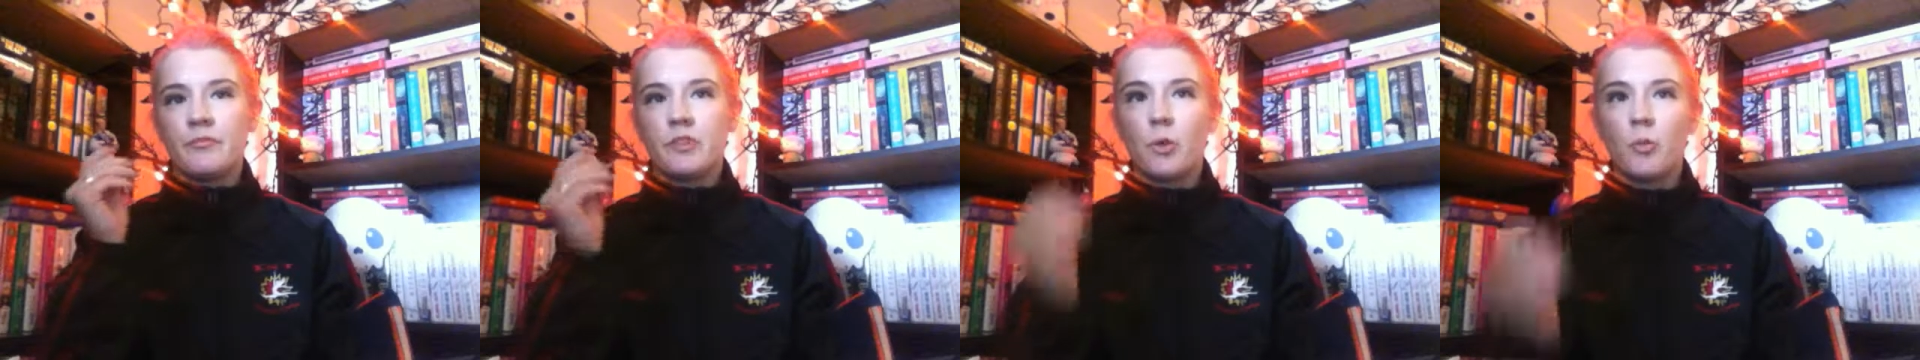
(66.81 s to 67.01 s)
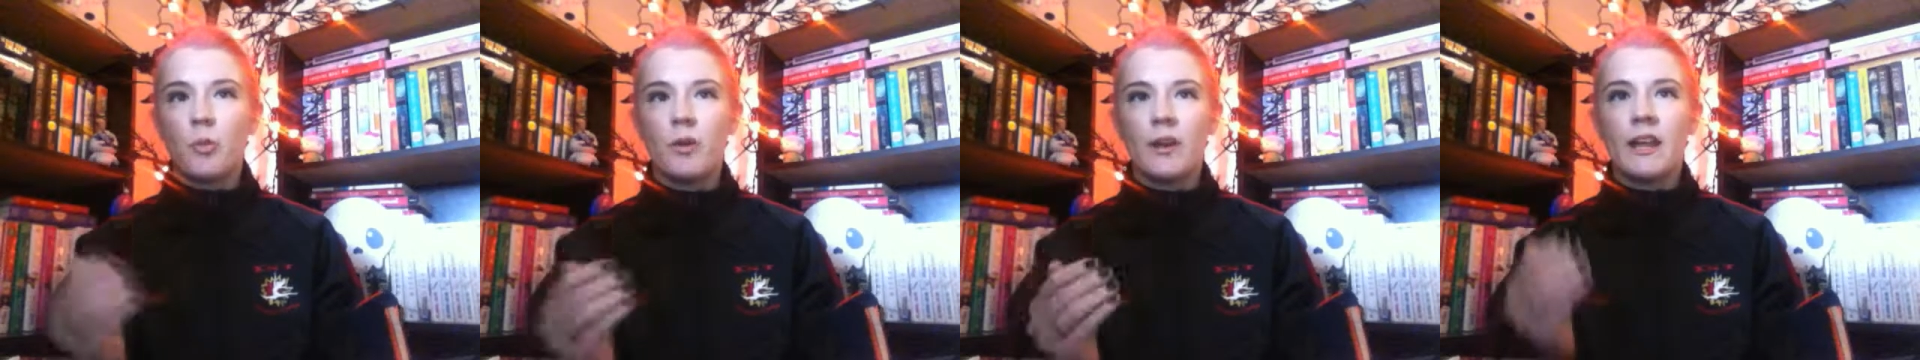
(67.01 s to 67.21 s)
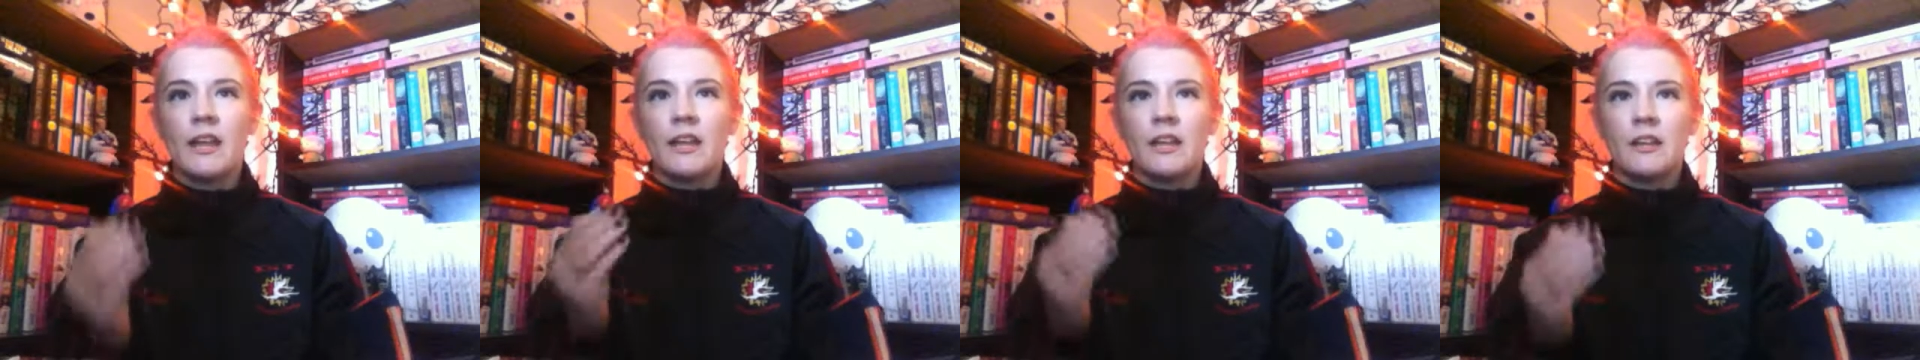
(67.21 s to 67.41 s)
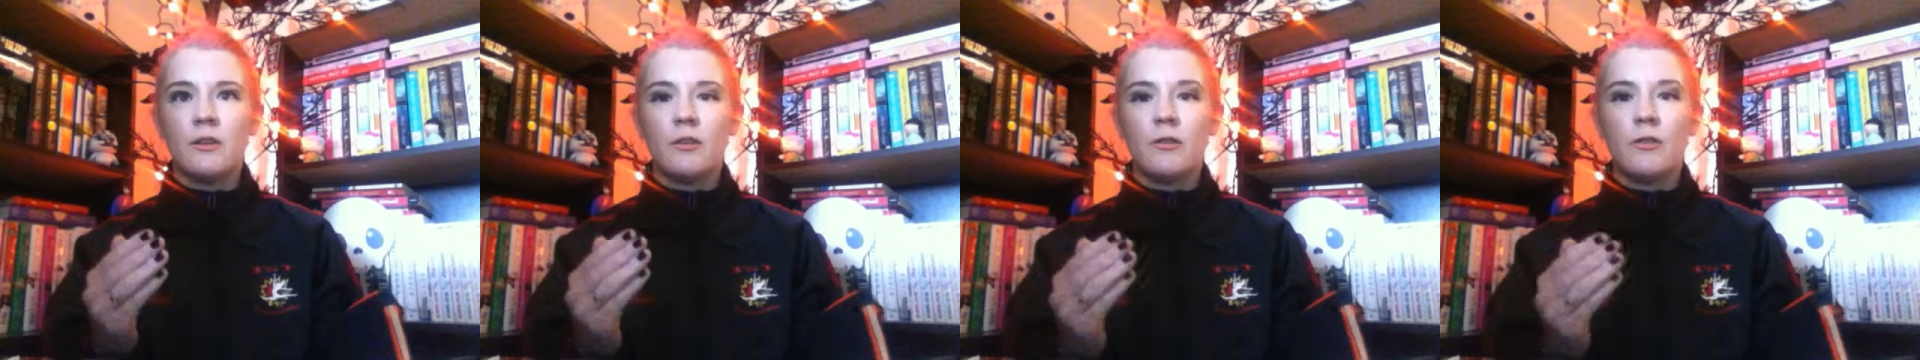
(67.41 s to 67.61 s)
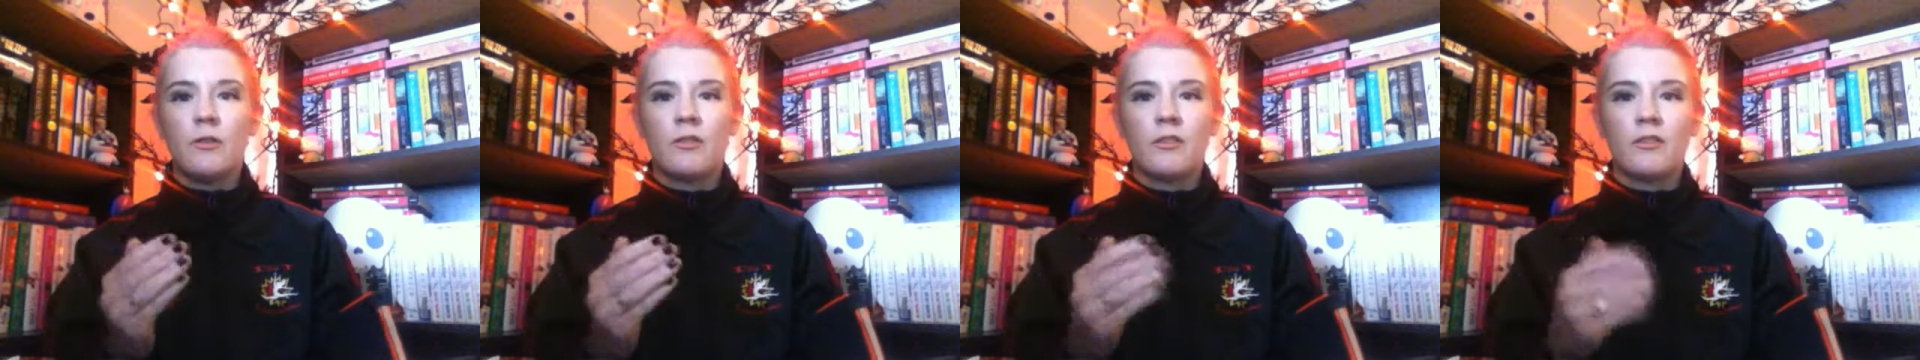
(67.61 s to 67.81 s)
the one I
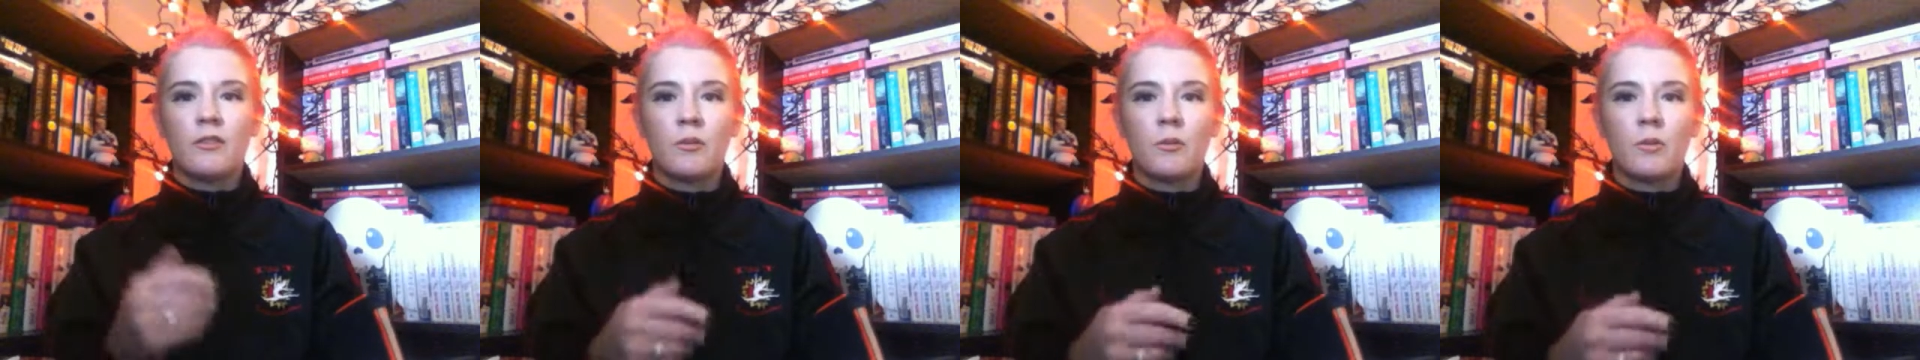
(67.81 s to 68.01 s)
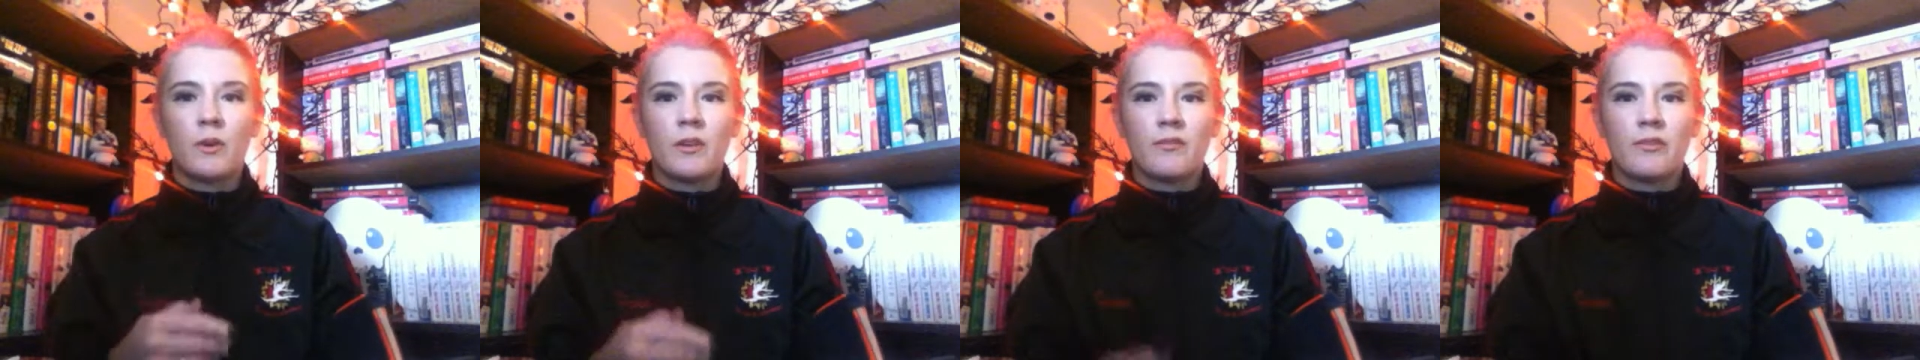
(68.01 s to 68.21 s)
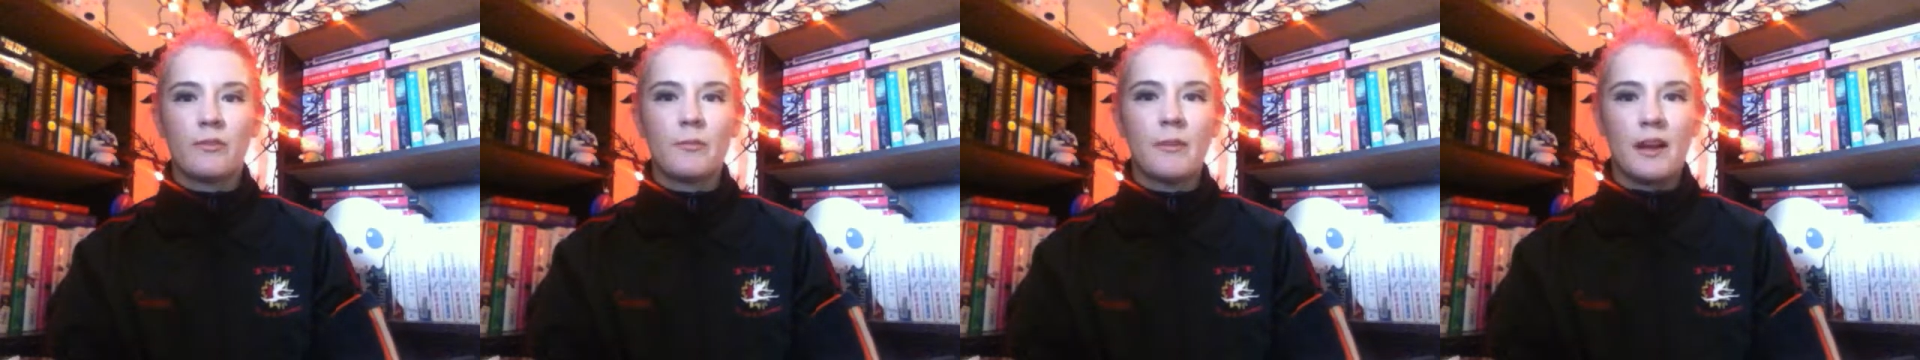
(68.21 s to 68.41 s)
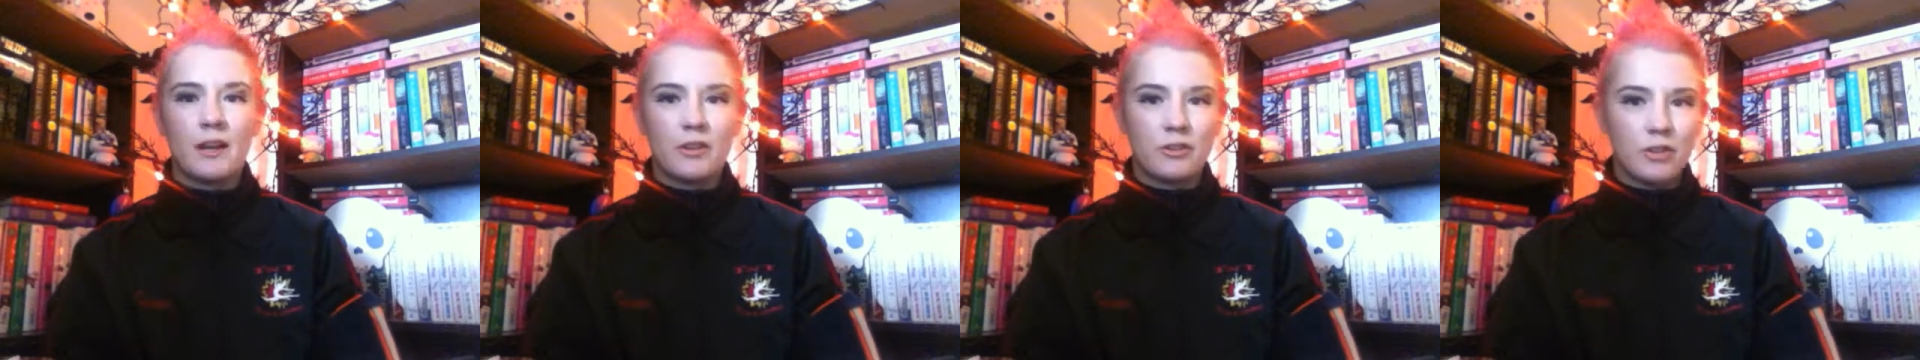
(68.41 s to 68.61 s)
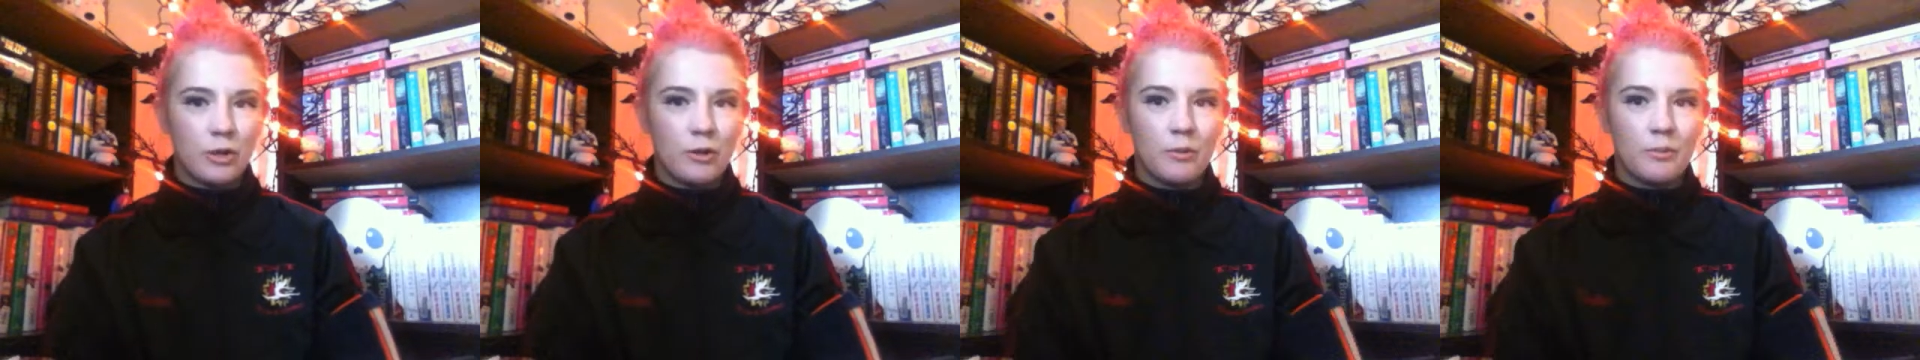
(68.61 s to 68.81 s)
use is the one from
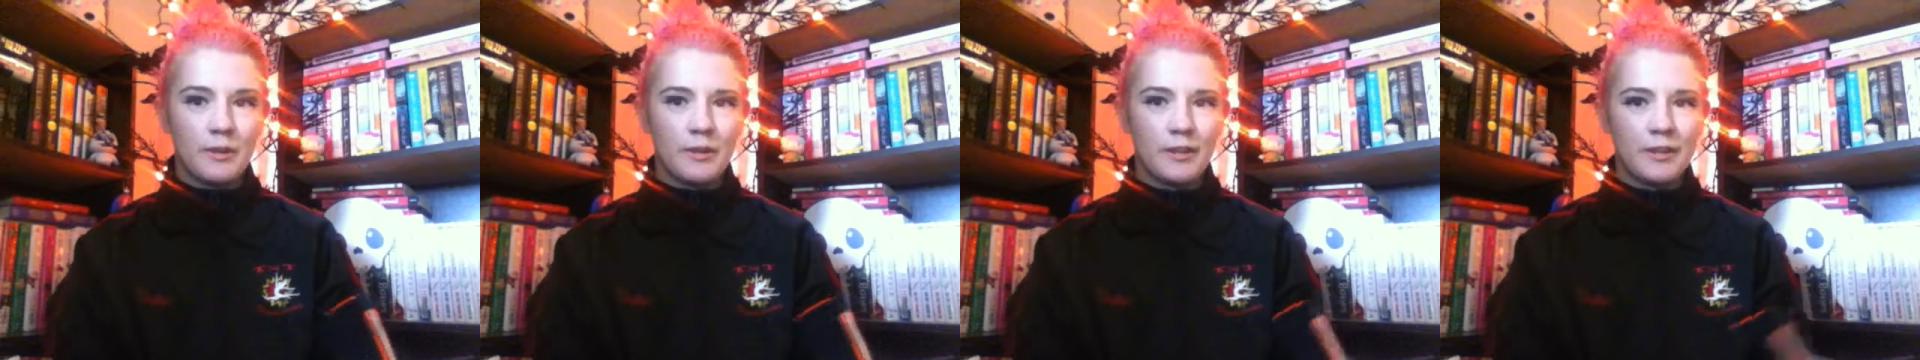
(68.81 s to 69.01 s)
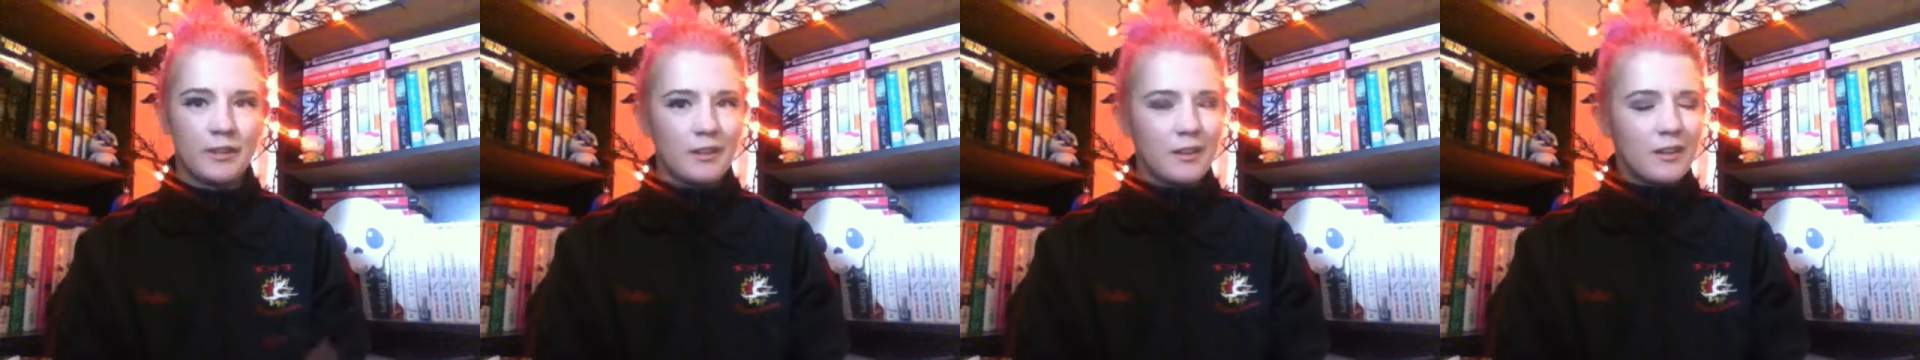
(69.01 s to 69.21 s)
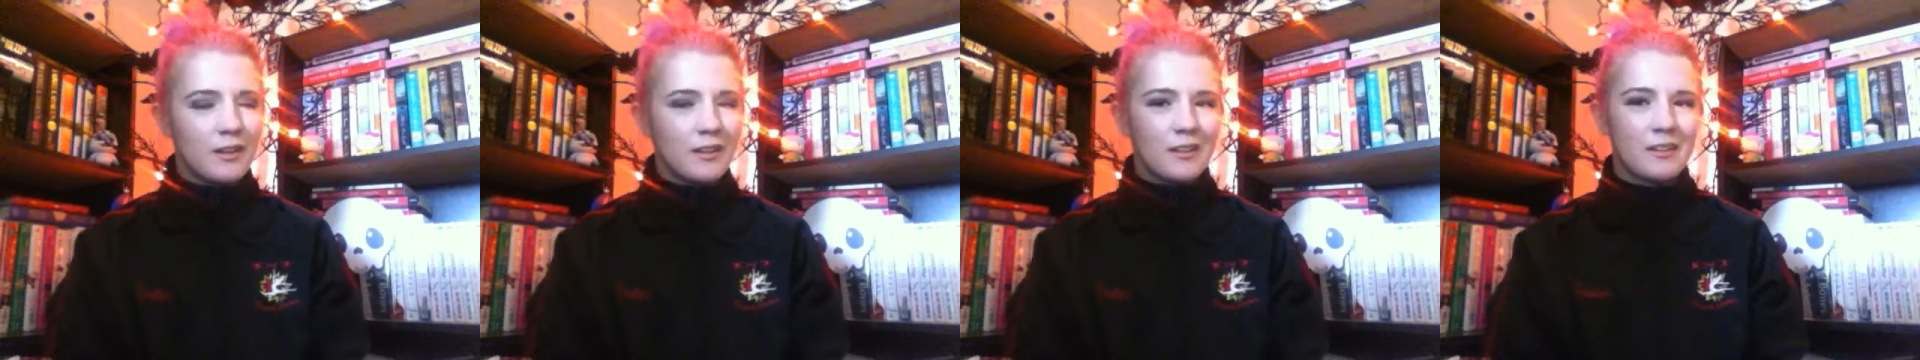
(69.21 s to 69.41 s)
October